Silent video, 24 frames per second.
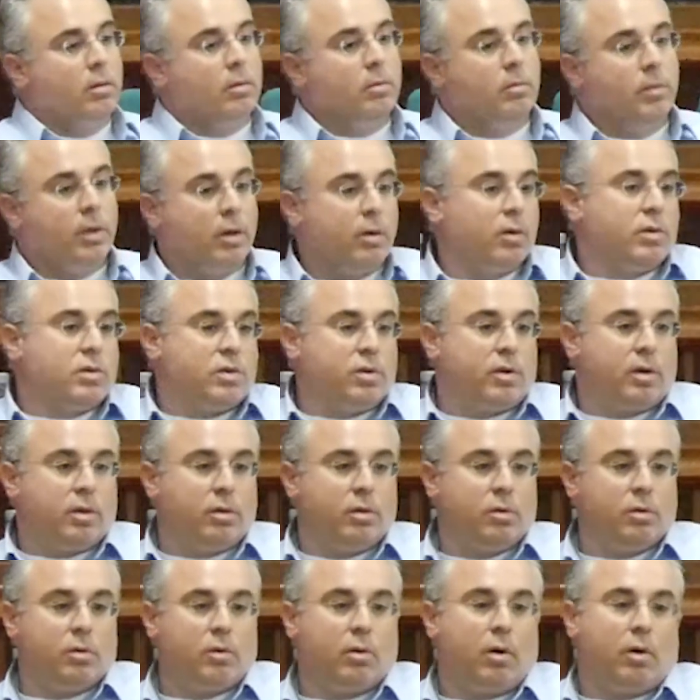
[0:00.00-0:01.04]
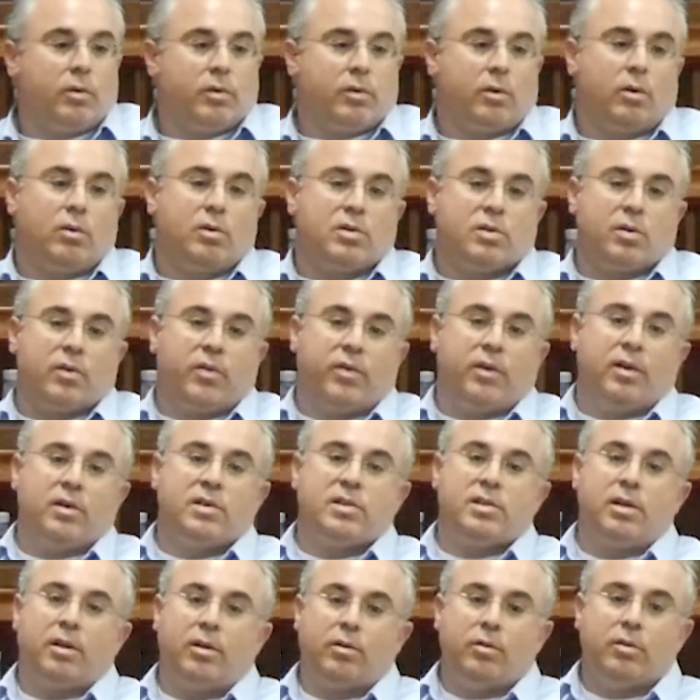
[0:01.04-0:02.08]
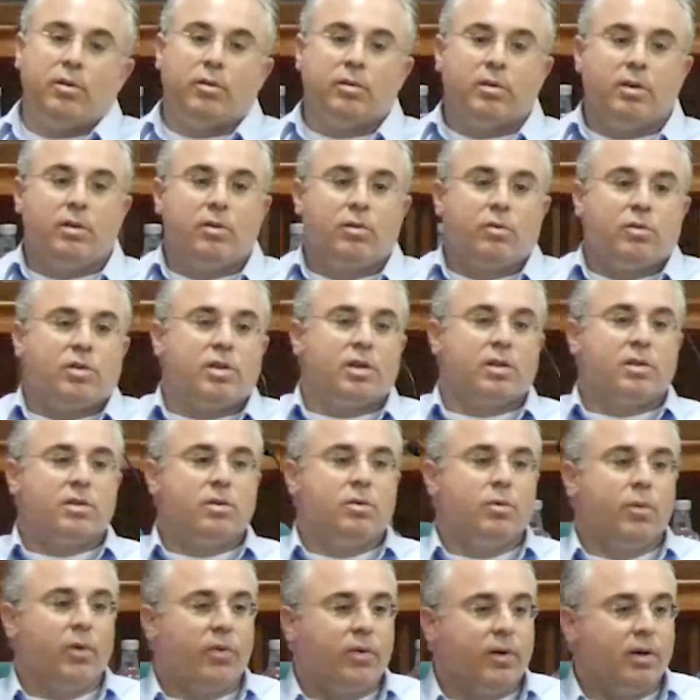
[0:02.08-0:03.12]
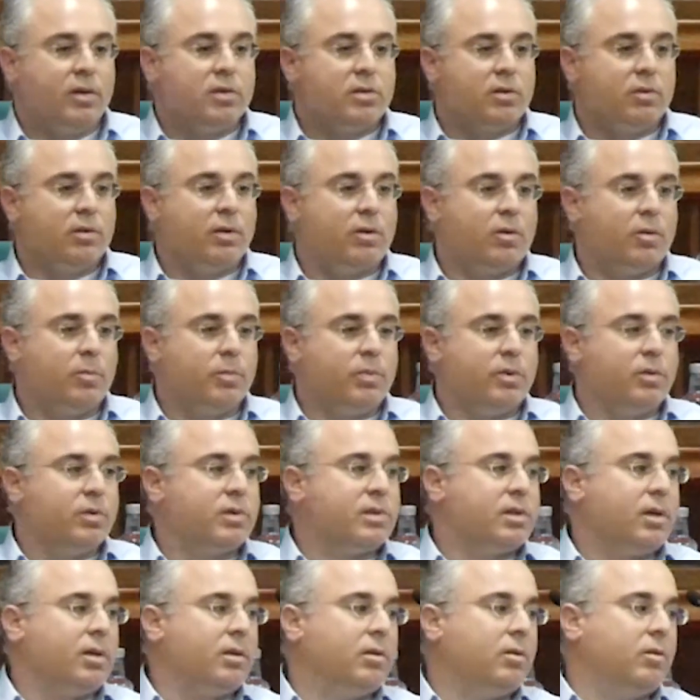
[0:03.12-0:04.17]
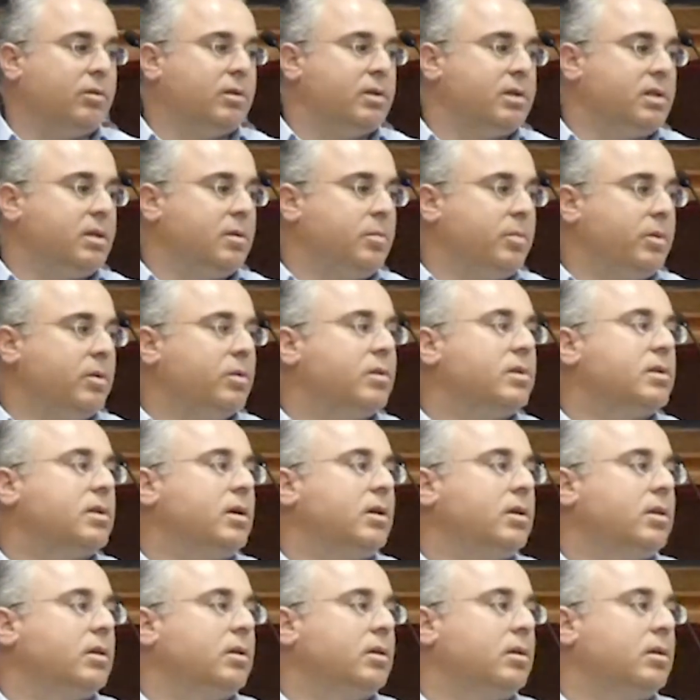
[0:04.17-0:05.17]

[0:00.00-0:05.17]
because you can do also things there. You don't need to just do things on the compute side, on the CPU side.